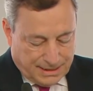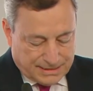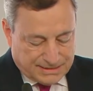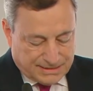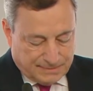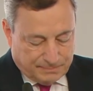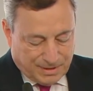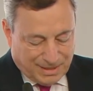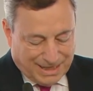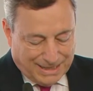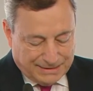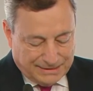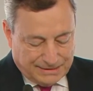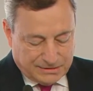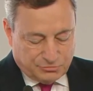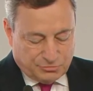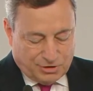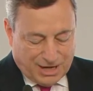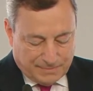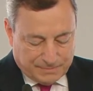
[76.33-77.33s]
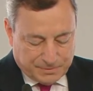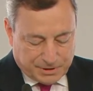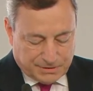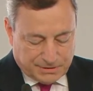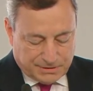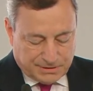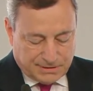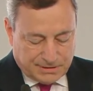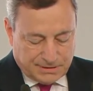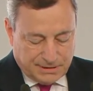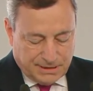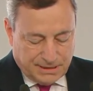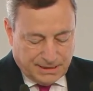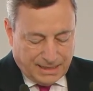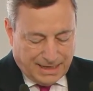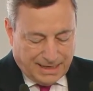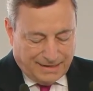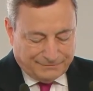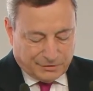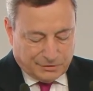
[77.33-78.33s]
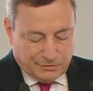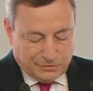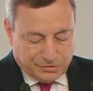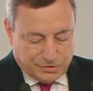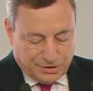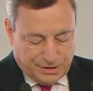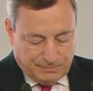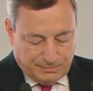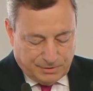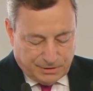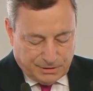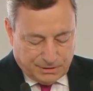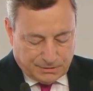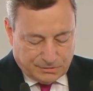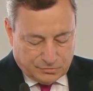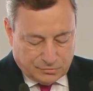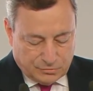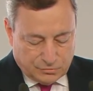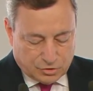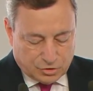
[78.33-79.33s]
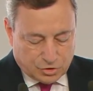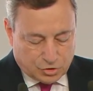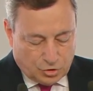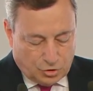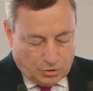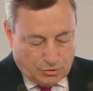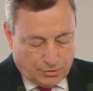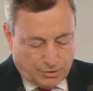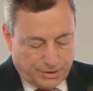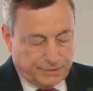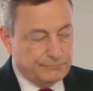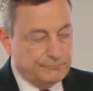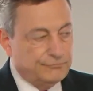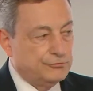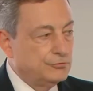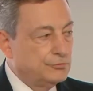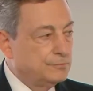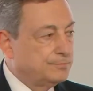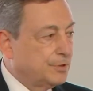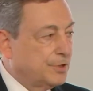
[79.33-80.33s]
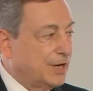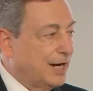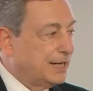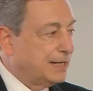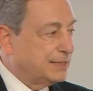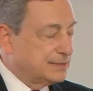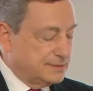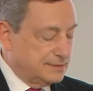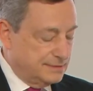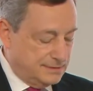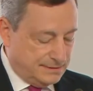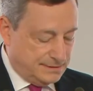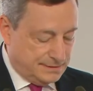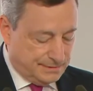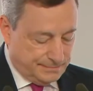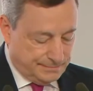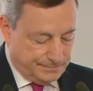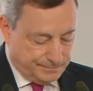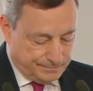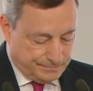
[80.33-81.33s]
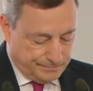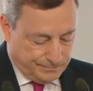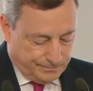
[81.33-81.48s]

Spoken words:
and supply disruptions have contributed to soaring food prices.